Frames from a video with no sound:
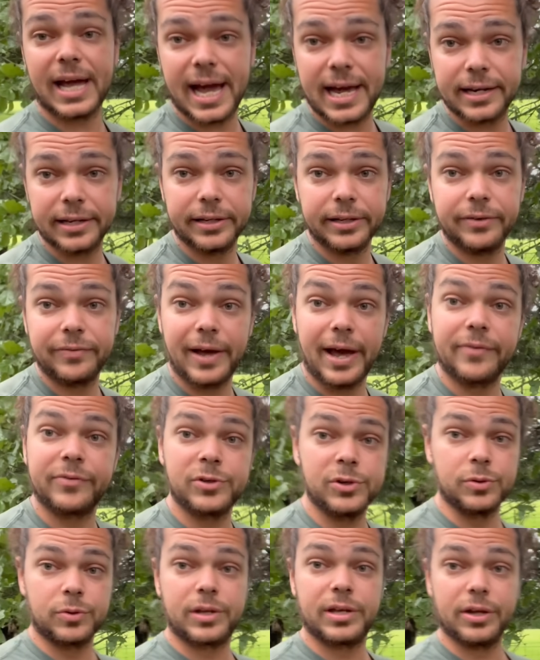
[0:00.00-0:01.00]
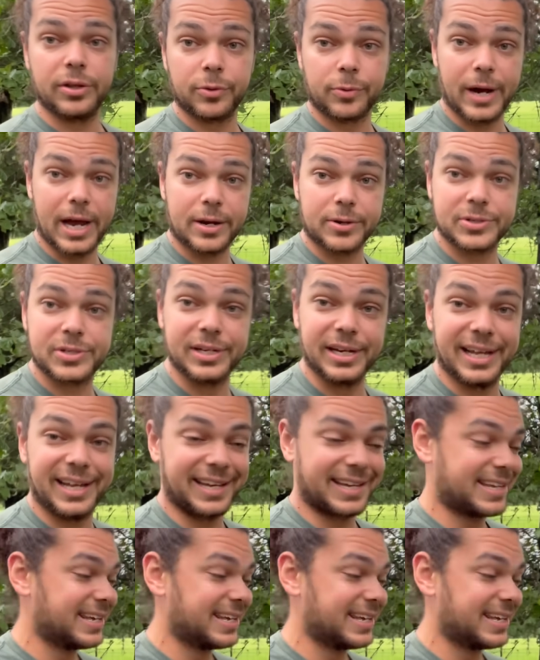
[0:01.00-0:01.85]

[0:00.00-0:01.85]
additive after you kill the rattlesnake.